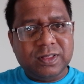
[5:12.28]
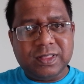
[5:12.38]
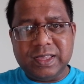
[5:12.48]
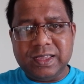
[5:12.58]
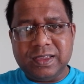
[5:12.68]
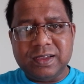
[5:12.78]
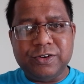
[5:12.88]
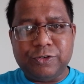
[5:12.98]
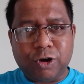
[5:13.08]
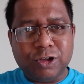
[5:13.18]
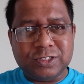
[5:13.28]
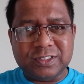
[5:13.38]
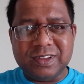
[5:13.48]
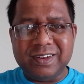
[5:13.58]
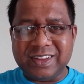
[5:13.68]
the
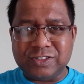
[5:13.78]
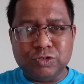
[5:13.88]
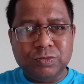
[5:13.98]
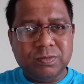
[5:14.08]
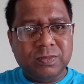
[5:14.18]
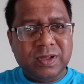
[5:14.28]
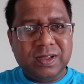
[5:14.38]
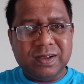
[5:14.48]
draws resume